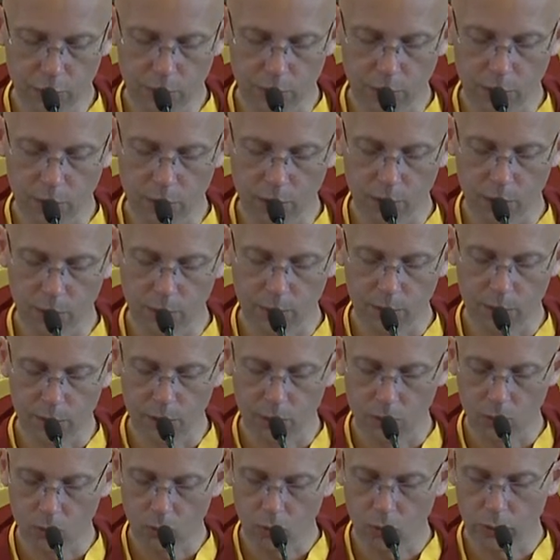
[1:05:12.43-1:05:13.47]
talking
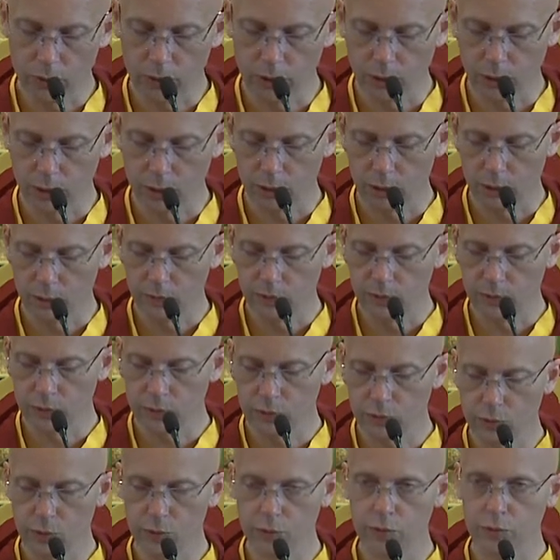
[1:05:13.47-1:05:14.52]
about ordinary
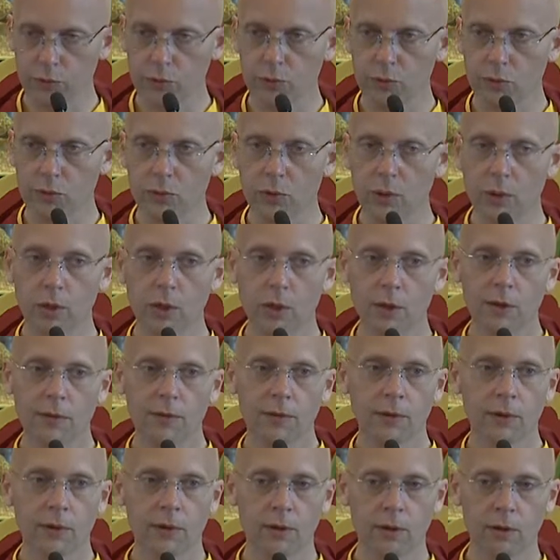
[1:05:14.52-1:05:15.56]
individuals who
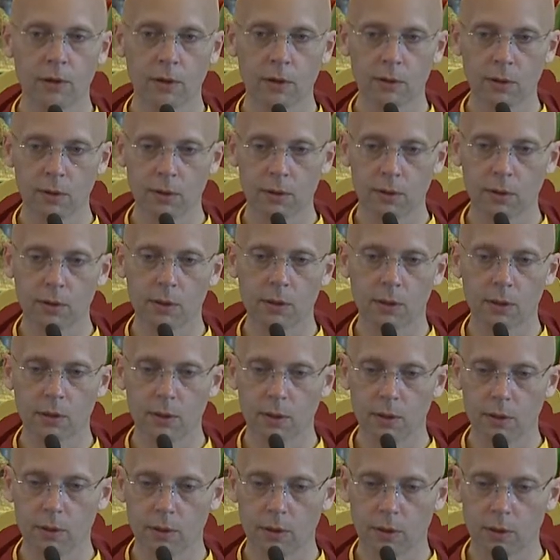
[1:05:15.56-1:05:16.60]

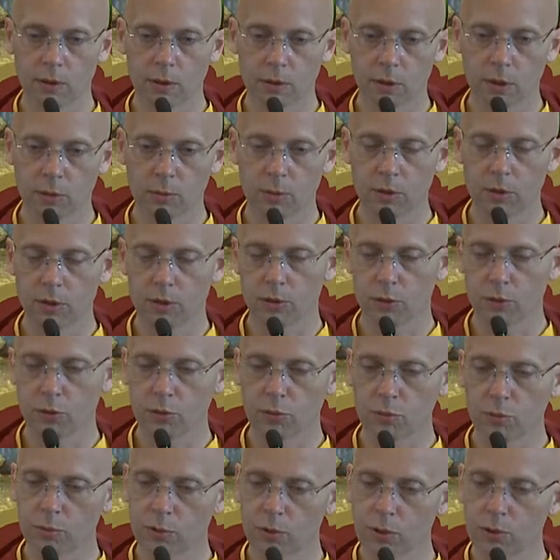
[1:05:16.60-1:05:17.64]
are Dharma teachers,
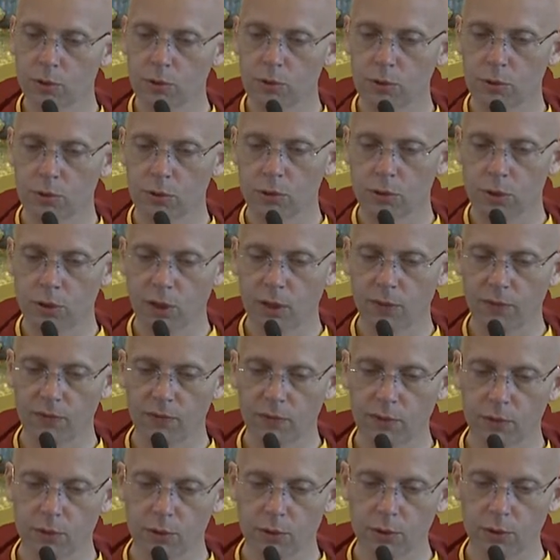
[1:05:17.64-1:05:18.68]
would be included in that
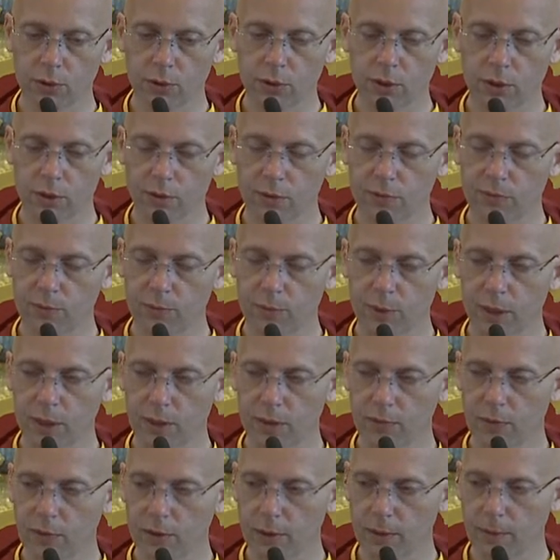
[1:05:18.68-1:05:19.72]
field of
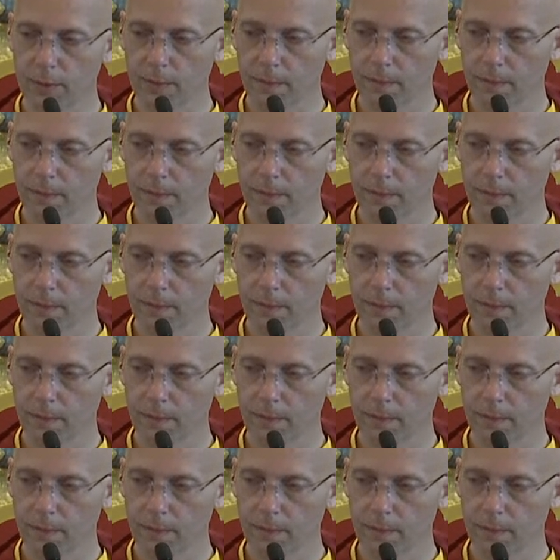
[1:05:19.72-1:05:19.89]
benefit.